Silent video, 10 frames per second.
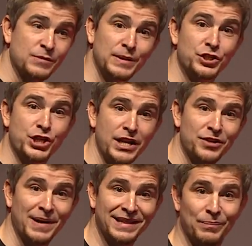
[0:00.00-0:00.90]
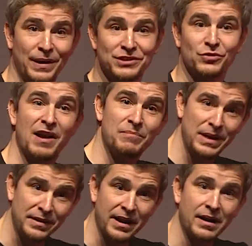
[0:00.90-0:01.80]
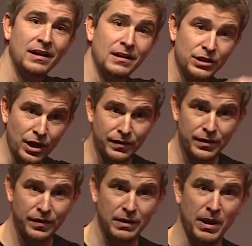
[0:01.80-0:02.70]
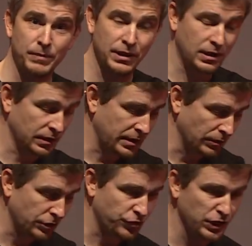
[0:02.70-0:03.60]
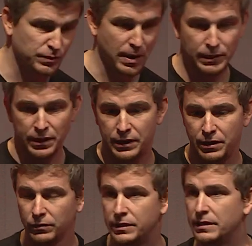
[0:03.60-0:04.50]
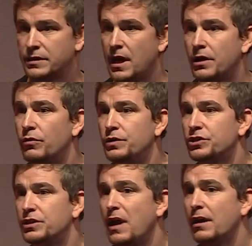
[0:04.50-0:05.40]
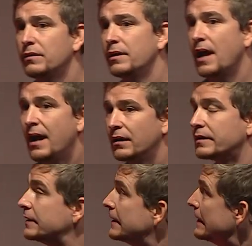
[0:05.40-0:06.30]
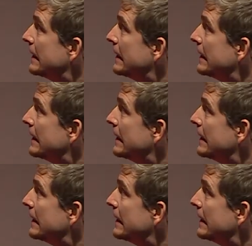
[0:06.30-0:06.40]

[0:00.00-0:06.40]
it has been changed by the players who have been there and done their thing. Maybe they cut down the trees, maybe they killed the entire creatures that are on that island.